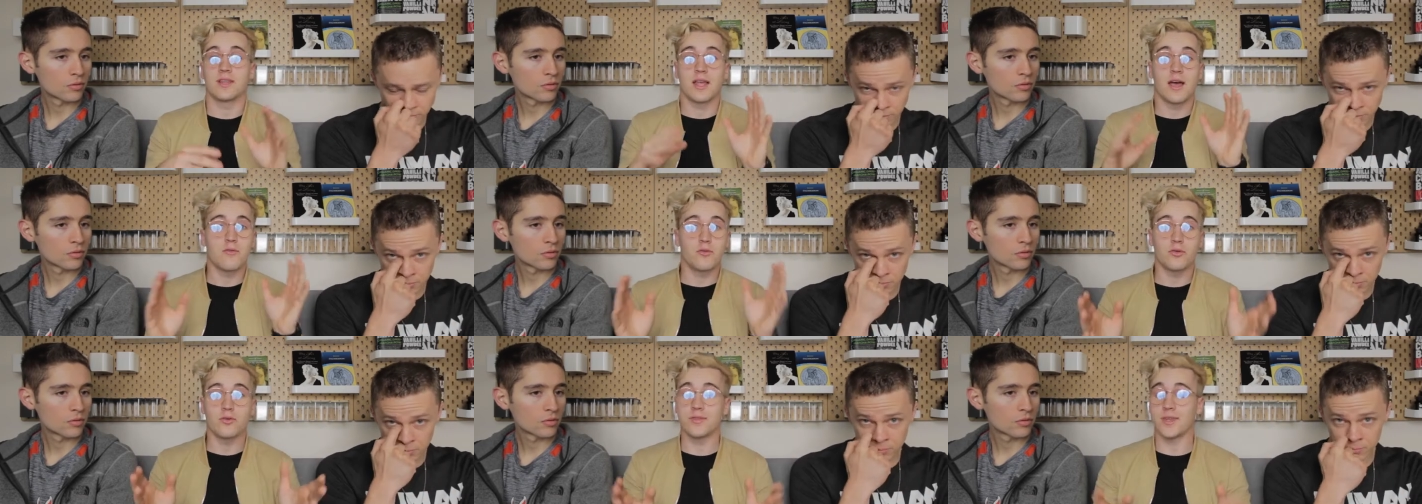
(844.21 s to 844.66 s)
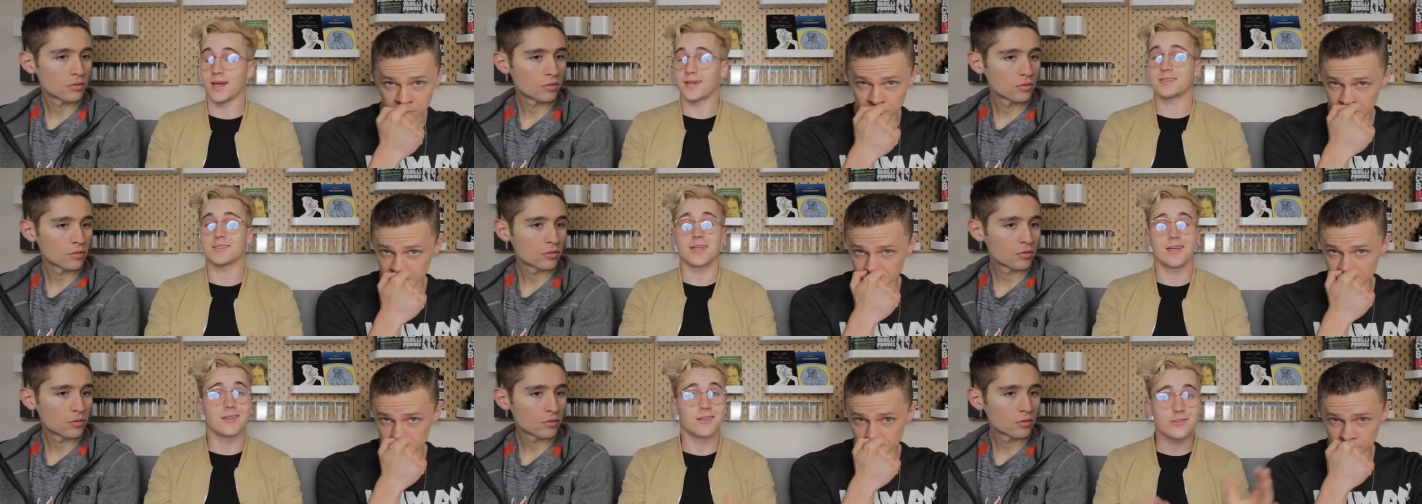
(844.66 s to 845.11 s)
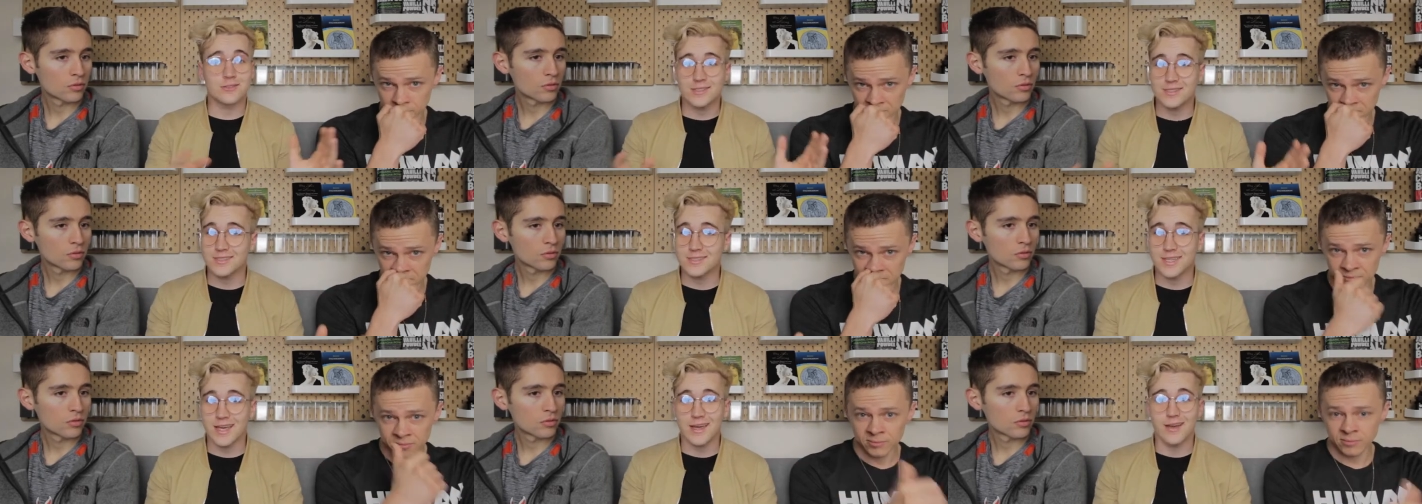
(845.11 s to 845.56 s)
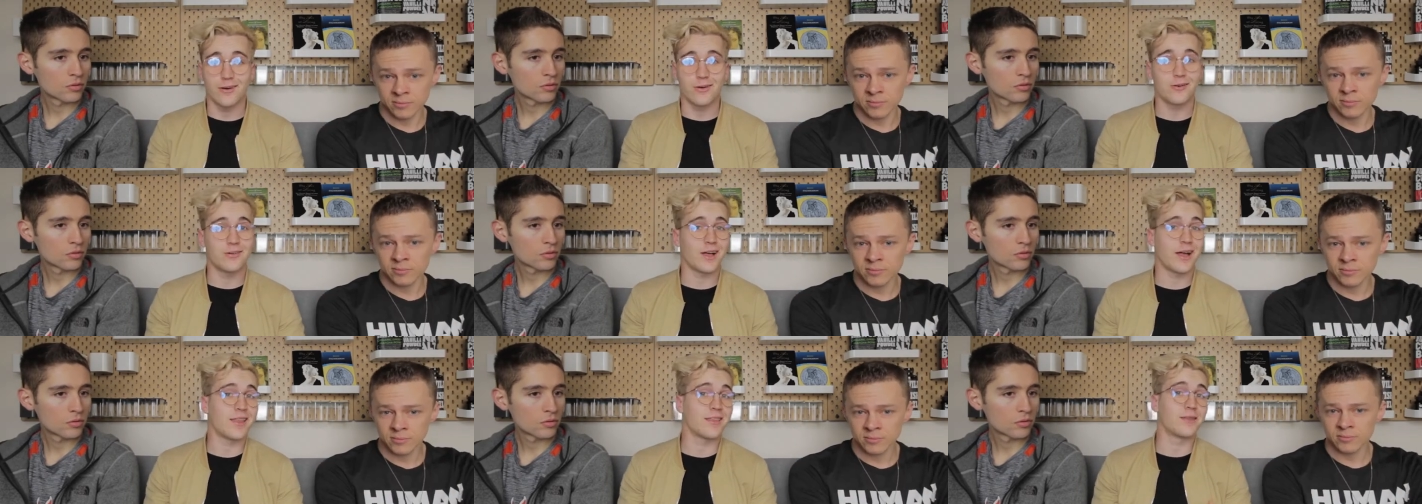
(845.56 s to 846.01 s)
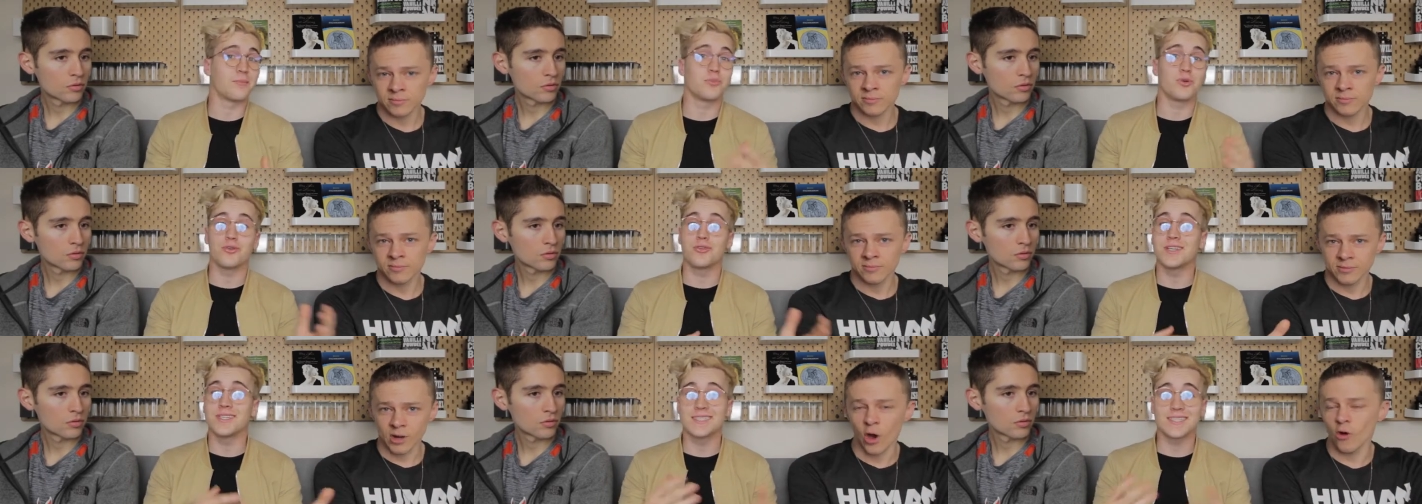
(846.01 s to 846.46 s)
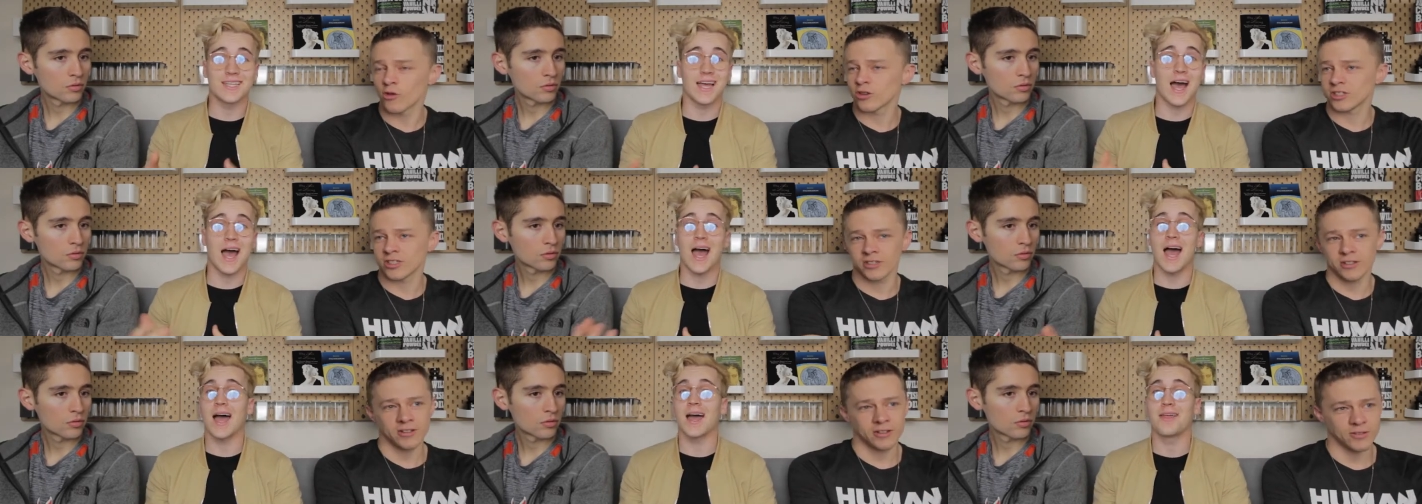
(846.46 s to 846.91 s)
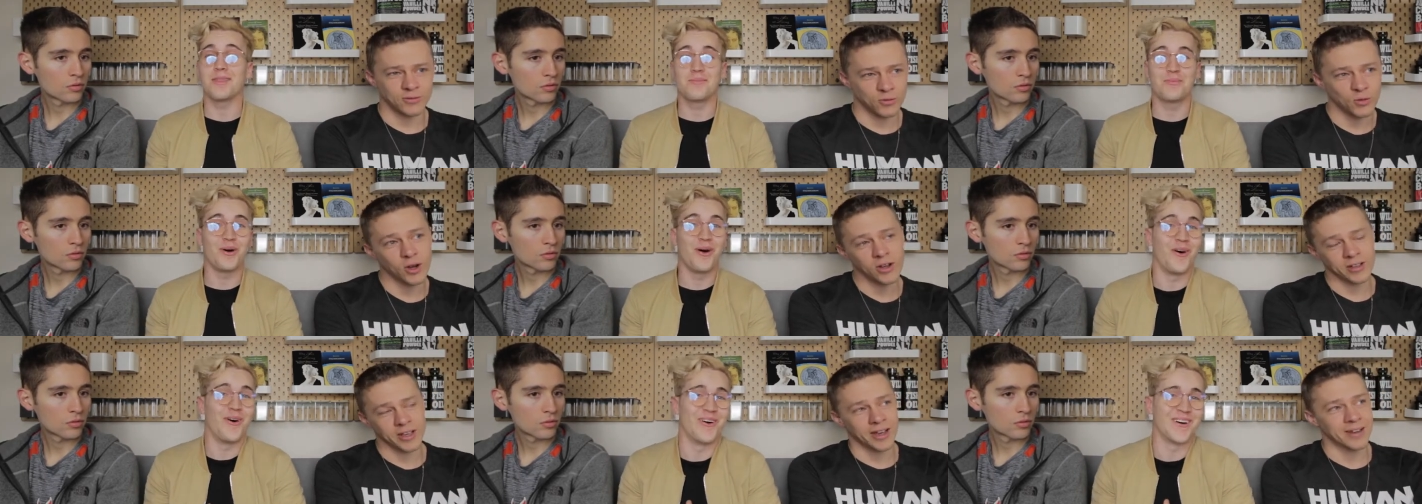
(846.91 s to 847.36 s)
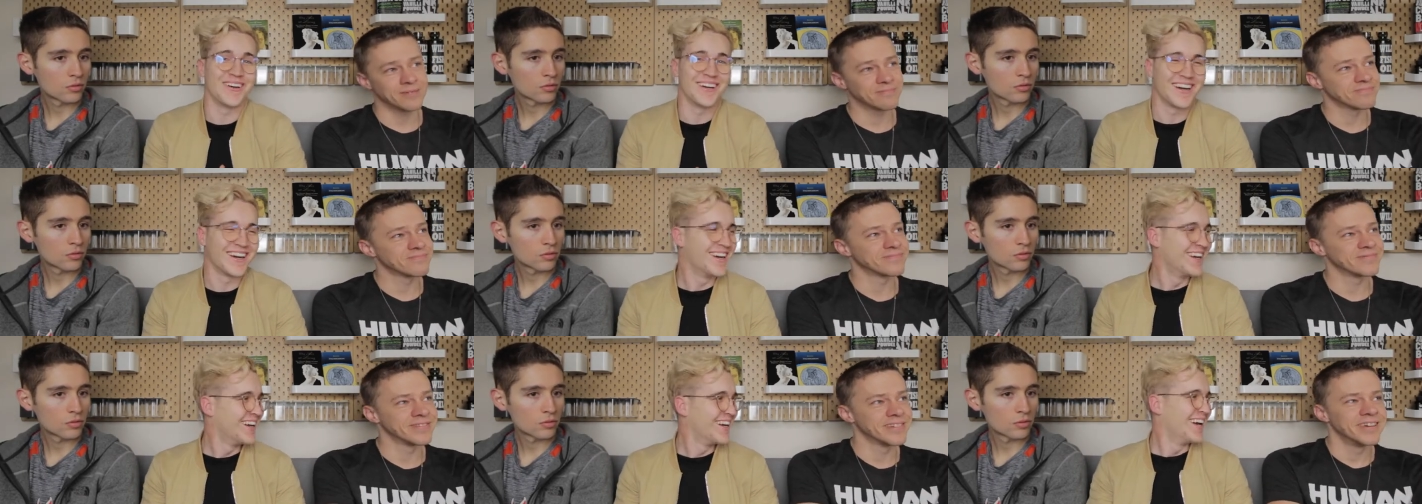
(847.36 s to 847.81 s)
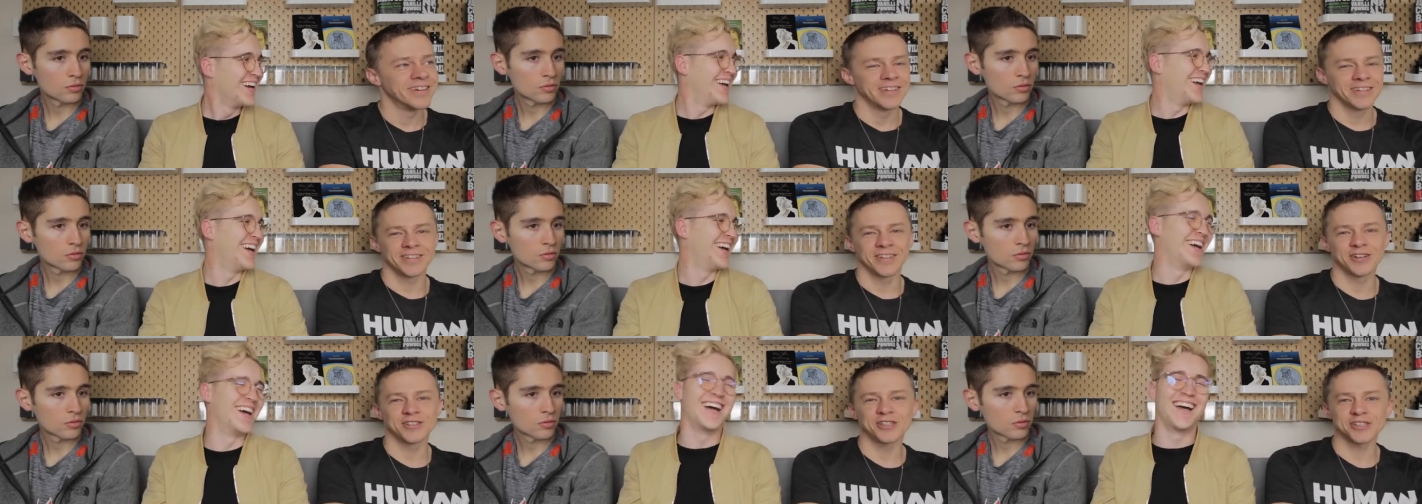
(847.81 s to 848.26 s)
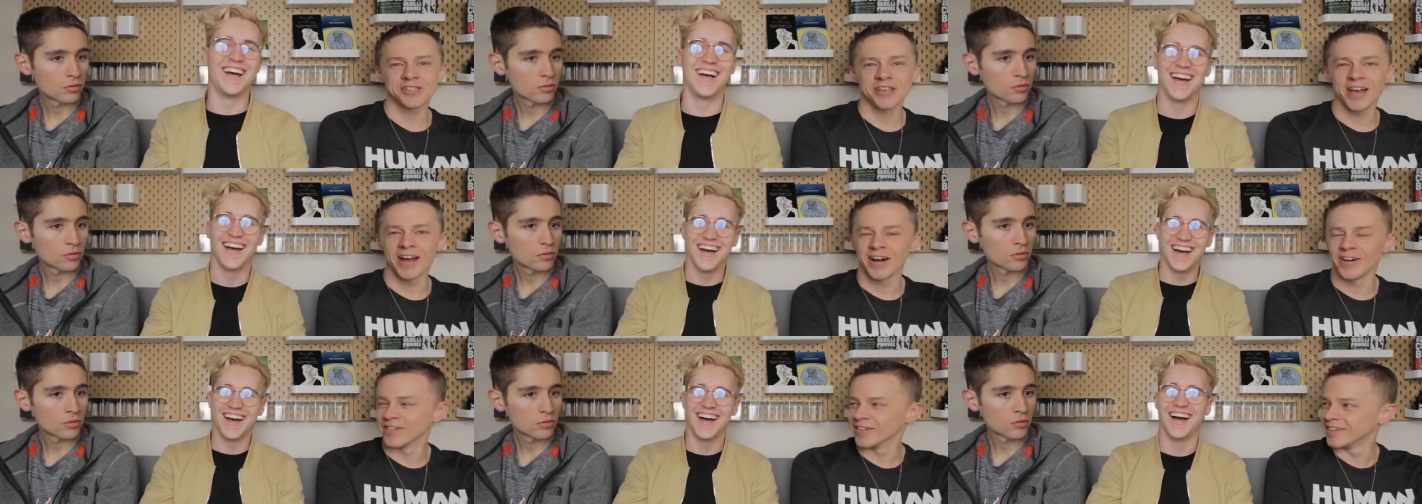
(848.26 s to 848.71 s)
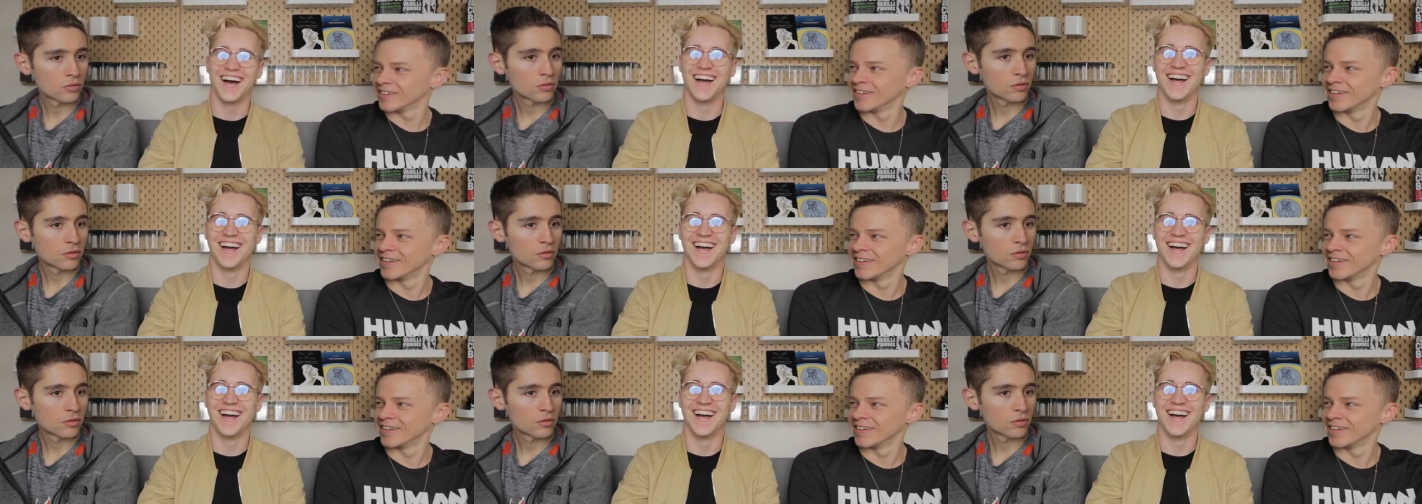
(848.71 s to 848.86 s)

Speaker 1: level, not saying there's a scale, uh, the beauty oh, there's the eye of the beholder. Oh, yeah. There's a scale.